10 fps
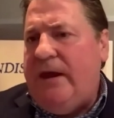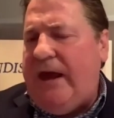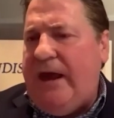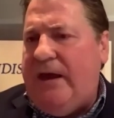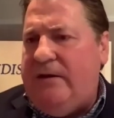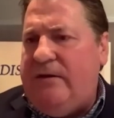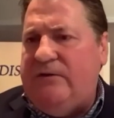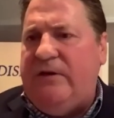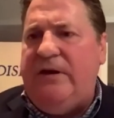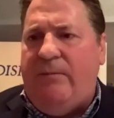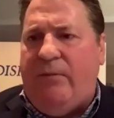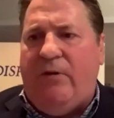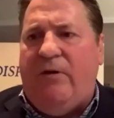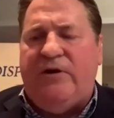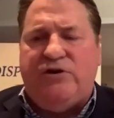And there's a
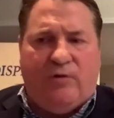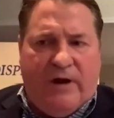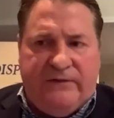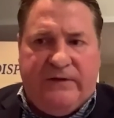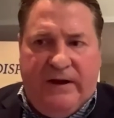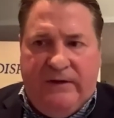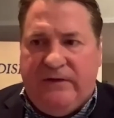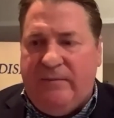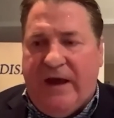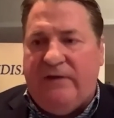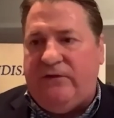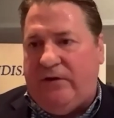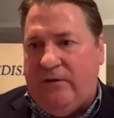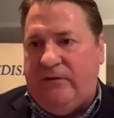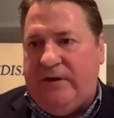number of atrocities and
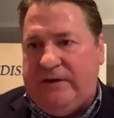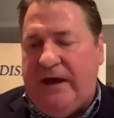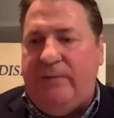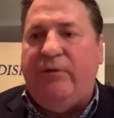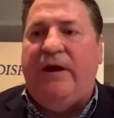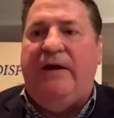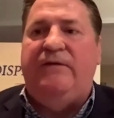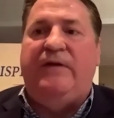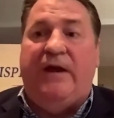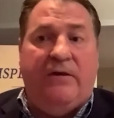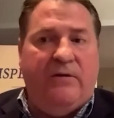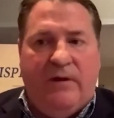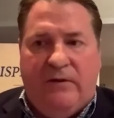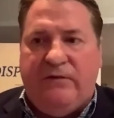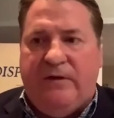massacres that take place and
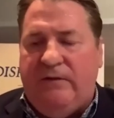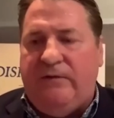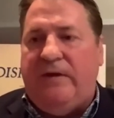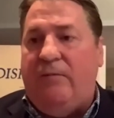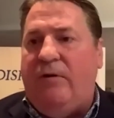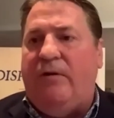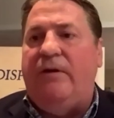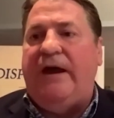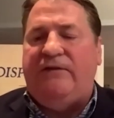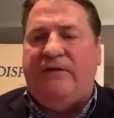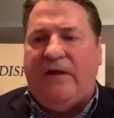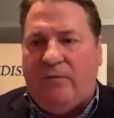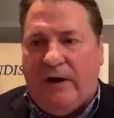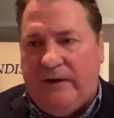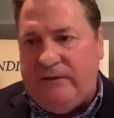other incidents that will
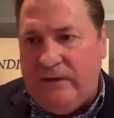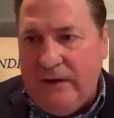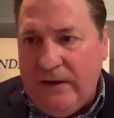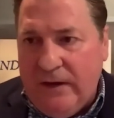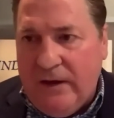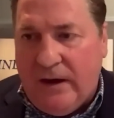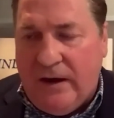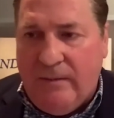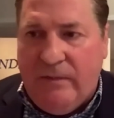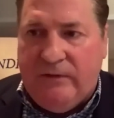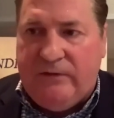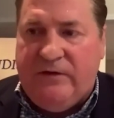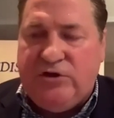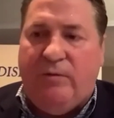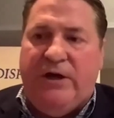accelerate um, the
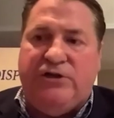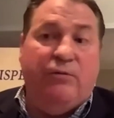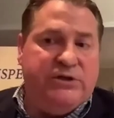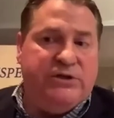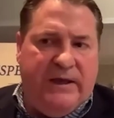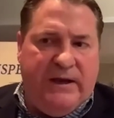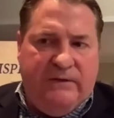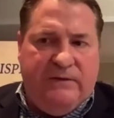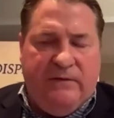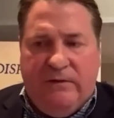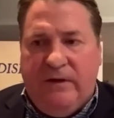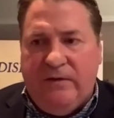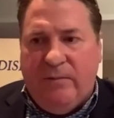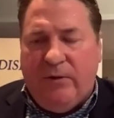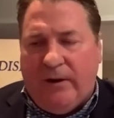situation, which I get into the, in
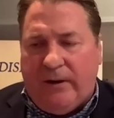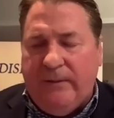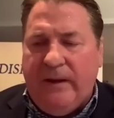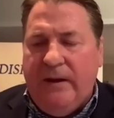the book.